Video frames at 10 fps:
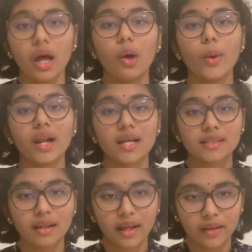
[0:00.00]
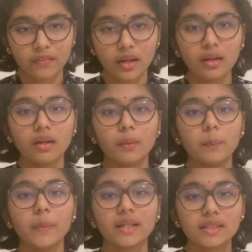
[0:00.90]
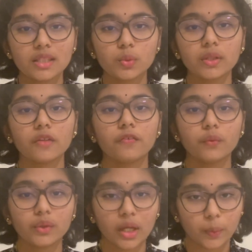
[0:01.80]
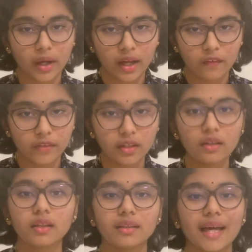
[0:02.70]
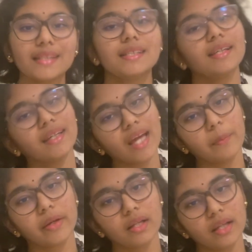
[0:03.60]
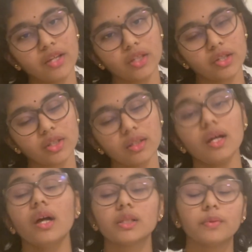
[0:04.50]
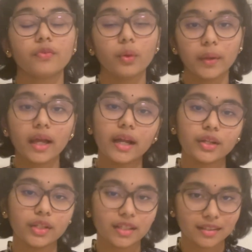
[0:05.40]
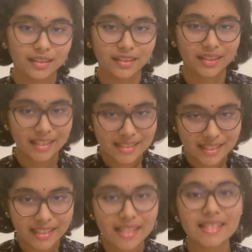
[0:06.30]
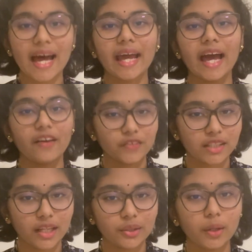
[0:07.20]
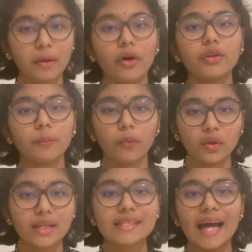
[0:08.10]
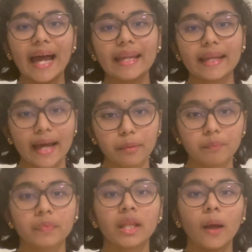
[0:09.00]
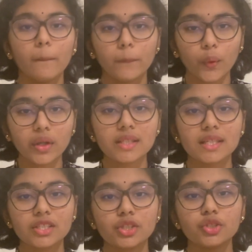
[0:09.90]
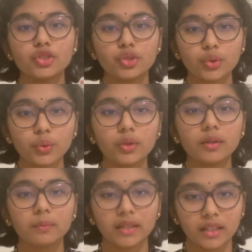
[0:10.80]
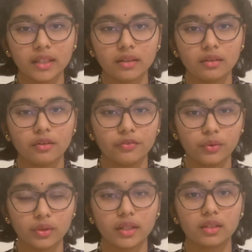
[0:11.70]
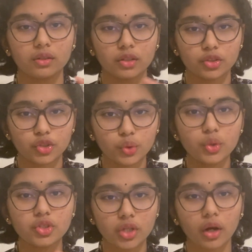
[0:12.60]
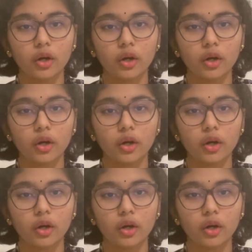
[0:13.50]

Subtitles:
When our saliva mixes with the food that we're having, that's chemical digestion. So before we get into these details, I have to tell you about bolus and chyme. Bolus is the chewed material of food, like a chewed chunk